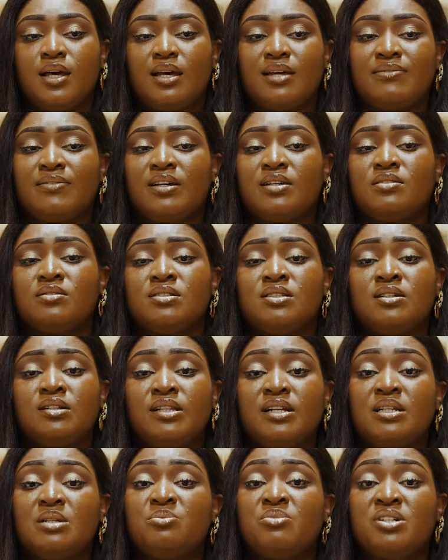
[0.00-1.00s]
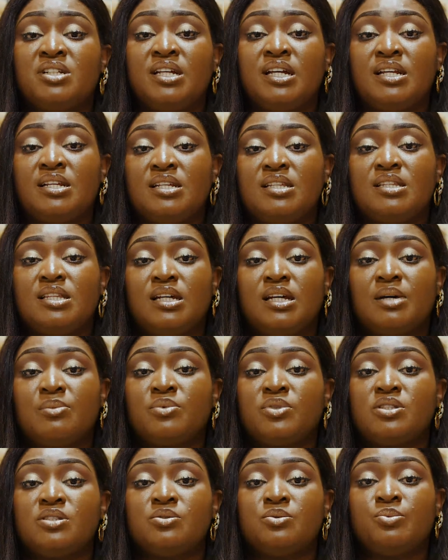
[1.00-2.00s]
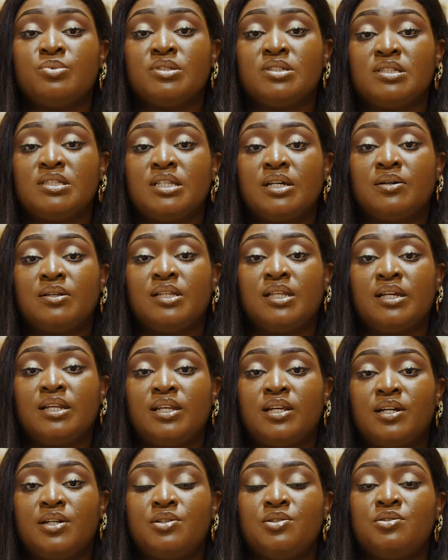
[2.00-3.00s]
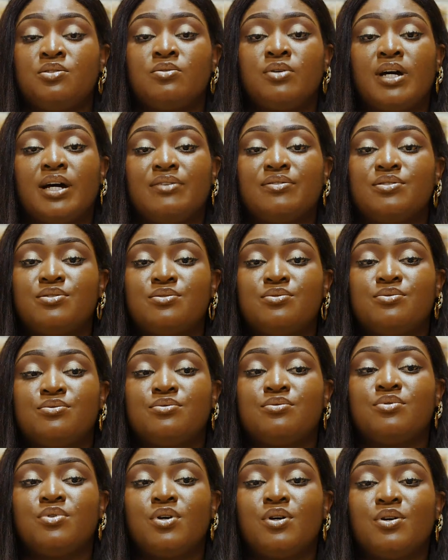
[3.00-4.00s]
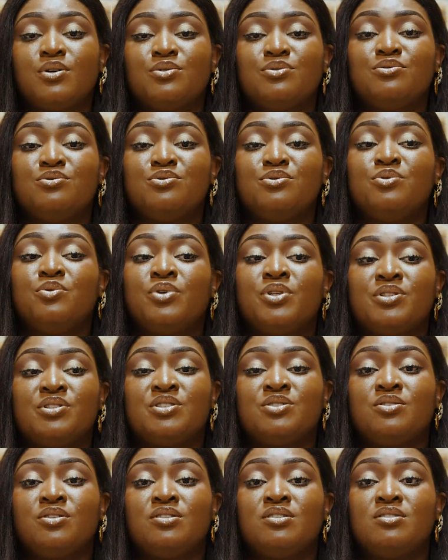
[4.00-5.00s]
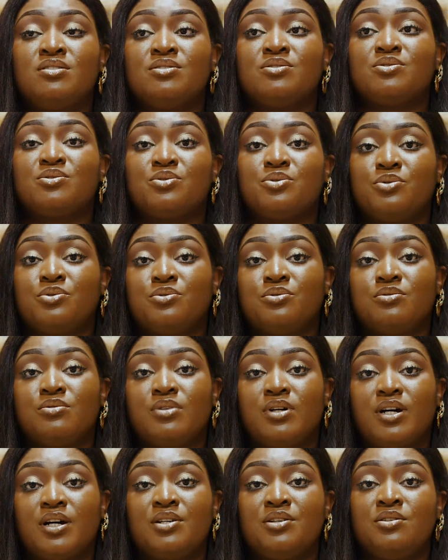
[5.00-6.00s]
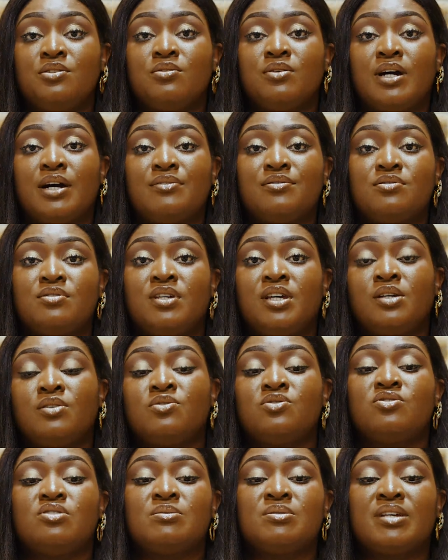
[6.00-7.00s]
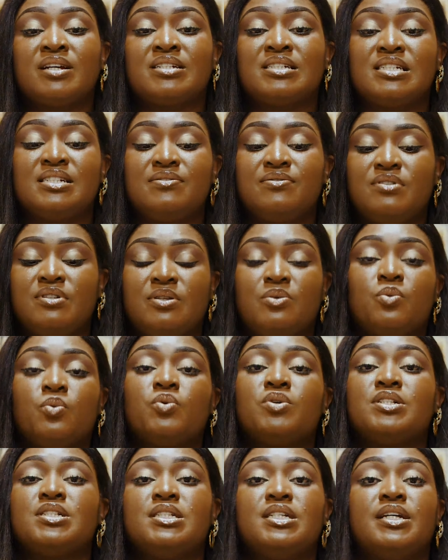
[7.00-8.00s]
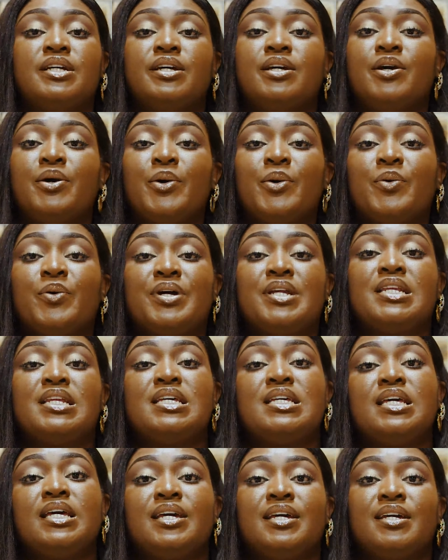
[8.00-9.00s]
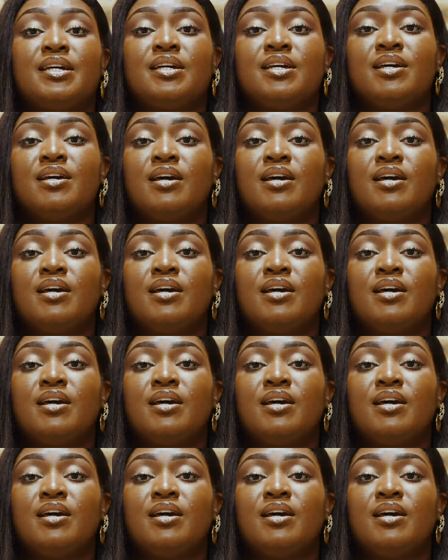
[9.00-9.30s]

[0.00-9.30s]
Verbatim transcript: If I could tell anybody anything, I'm going to put it out there that you don't have to do what you studied in school and you don't have to get your dreams achieved in one day or in a year.